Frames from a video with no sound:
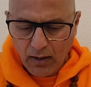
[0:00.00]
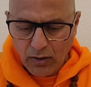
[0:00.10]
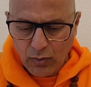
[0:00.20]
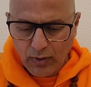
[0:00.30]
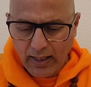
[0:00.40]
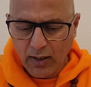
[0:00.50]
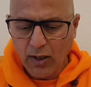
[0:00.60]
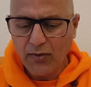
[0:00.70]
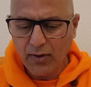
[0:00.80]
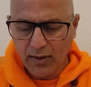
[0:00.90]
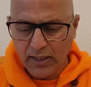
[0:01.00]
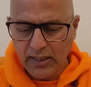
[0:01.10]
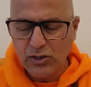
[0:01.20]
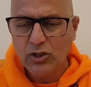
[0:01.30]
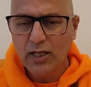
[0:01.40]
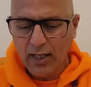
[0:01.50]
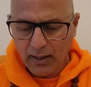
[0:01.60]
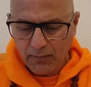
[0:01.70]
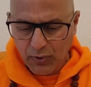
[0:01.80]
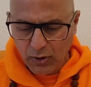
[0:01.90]
you cannot reach
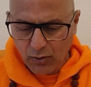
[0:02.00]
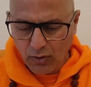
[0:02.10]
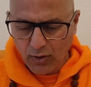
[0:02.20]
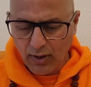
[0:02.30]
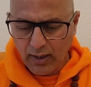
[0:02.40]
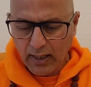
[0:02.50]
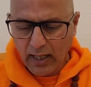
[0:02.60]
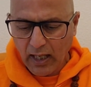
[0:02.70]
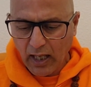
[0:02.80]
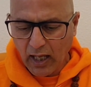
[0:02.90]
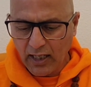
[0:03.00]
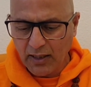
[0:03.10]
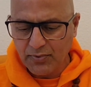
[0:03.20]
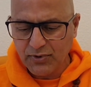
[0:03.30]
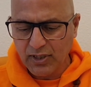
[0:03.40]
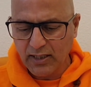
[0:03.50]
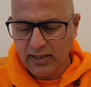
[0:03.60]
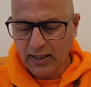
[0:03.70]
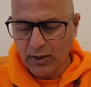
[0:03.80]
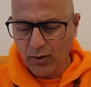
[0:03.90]
pure,
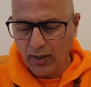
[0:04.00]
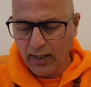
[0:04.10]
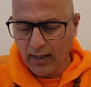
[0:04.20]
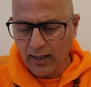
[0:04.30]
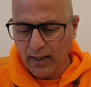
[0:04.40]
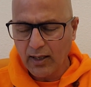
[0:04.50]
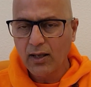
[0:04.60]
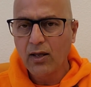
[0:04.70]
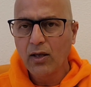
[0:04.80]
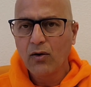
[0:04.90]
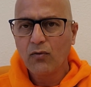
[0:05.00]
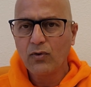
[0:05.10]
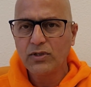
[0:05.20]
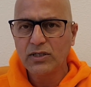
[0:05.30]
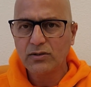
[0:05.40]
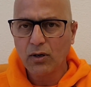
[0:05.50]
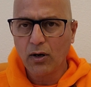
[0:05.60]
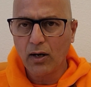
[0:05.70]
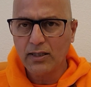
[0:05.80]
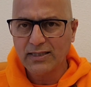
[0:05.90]
unobstructed knowing, which is
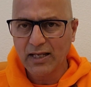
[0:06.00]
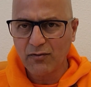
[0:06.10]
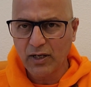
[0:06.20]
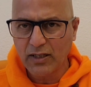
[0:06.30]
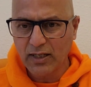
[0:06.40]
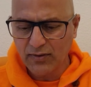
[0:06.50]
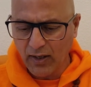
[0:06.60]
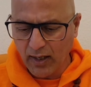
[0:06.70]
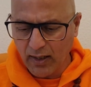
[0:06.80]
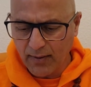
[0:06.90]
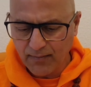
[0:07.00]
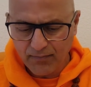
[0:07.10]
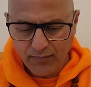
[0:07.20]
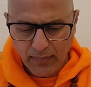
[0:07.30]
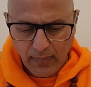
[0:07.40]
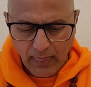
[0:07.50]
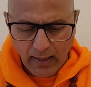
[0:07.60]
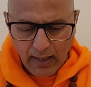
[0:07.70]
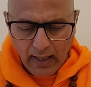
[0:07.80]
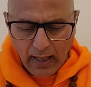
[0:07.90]
called Sarvajnata
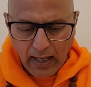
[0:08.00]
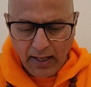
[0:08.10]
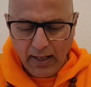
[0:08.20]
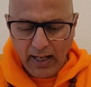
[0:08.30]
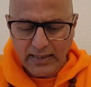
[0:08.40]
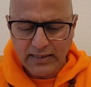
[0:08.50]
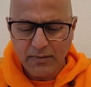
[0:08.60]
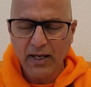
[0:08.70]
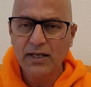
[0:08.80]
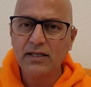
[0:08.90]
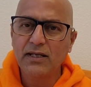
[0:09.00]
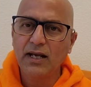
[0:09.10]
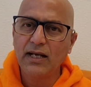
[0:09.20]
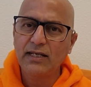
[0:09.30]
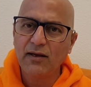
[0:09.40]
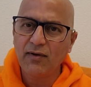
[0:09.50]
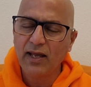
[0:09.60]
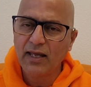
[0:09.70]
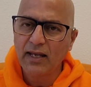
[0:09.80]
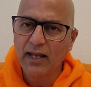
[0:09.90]
and ultimate great
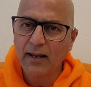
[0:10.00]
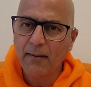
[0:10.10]
awakening.